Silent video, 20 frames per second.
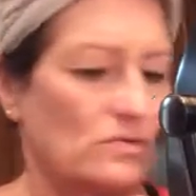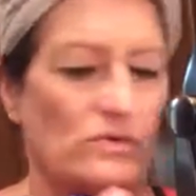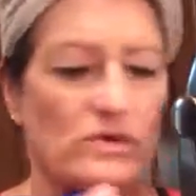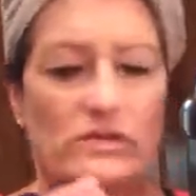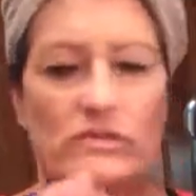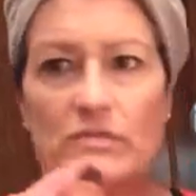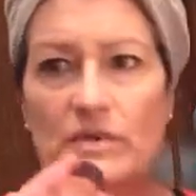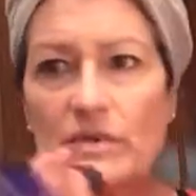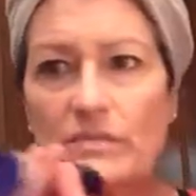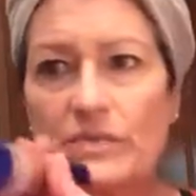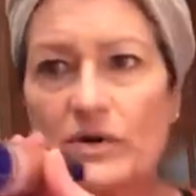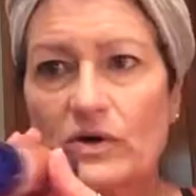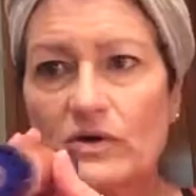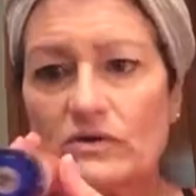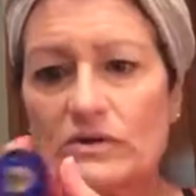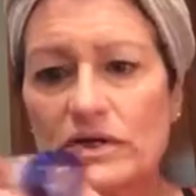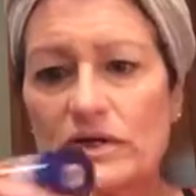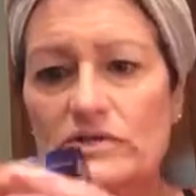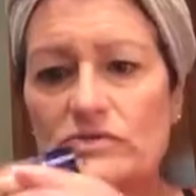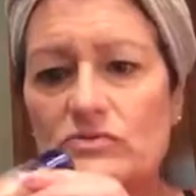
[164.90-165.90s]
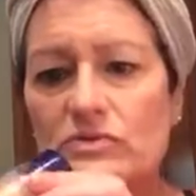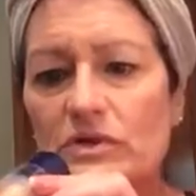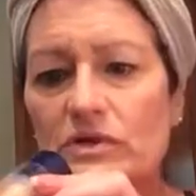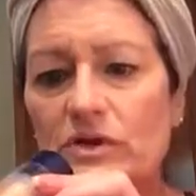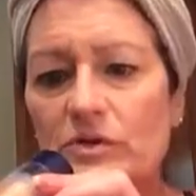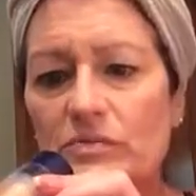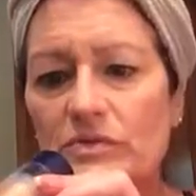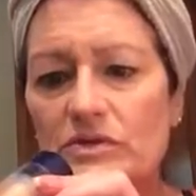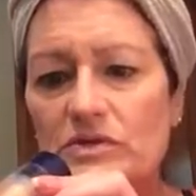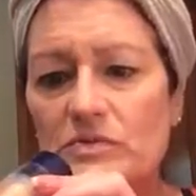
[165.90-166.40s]
With my pearlizer.
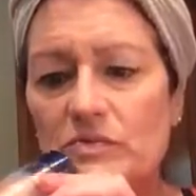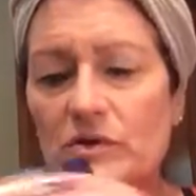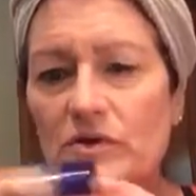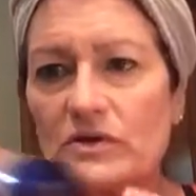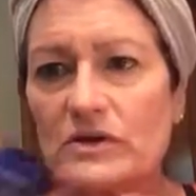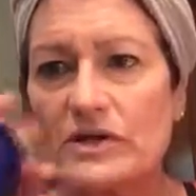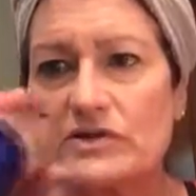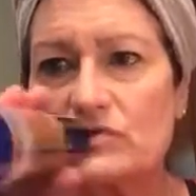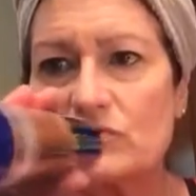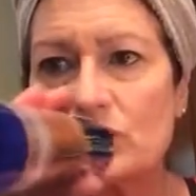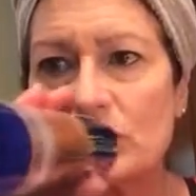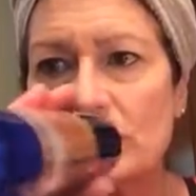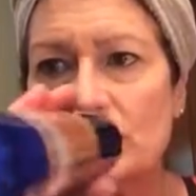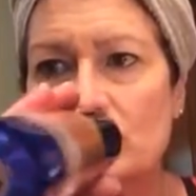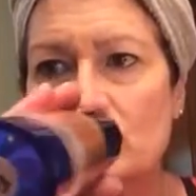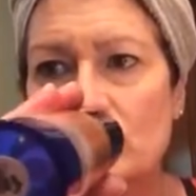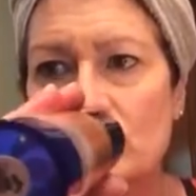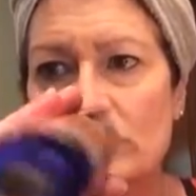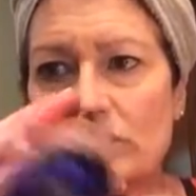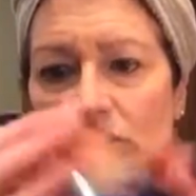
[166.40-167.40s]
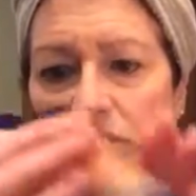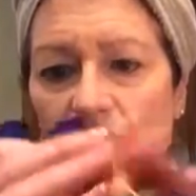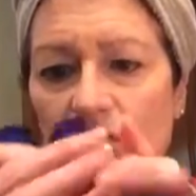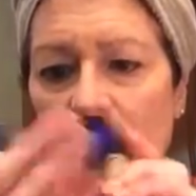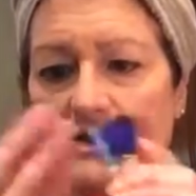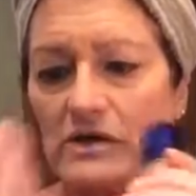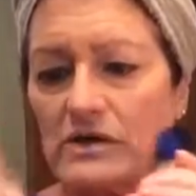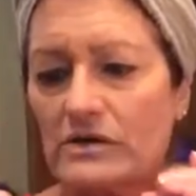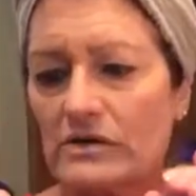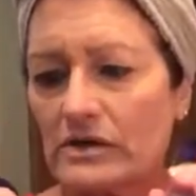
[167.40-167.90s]
Now I opened this pearlizer May
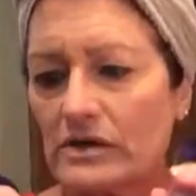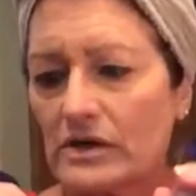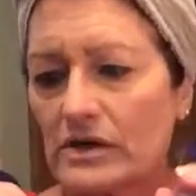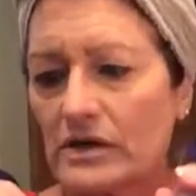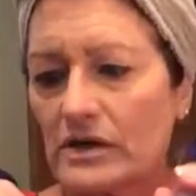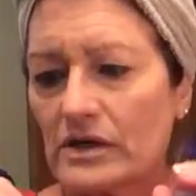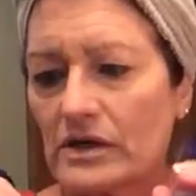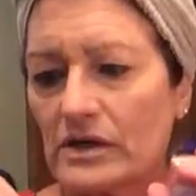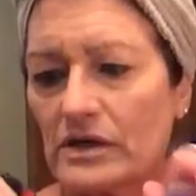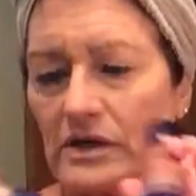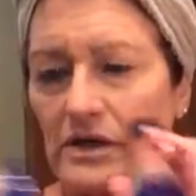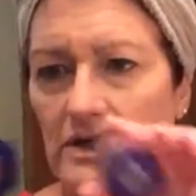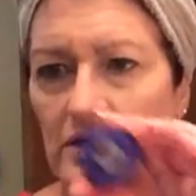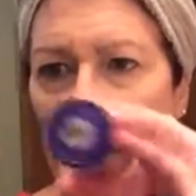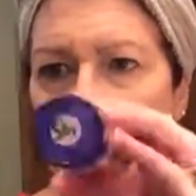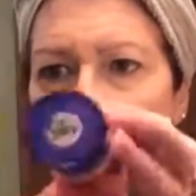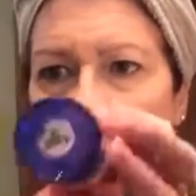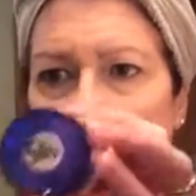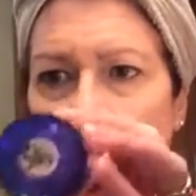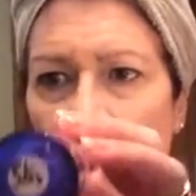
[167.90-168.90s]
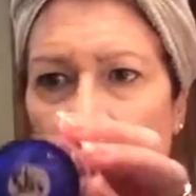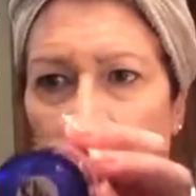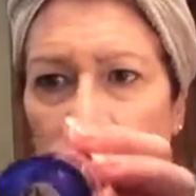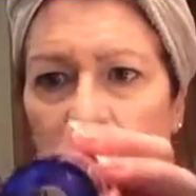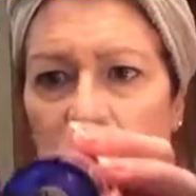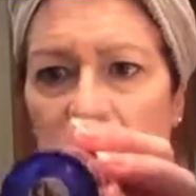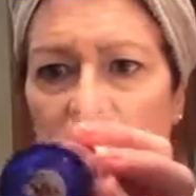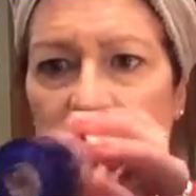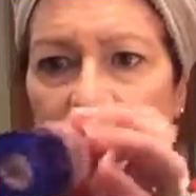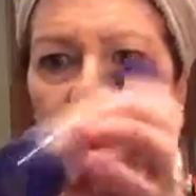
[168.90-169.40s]
23rd. And so I opened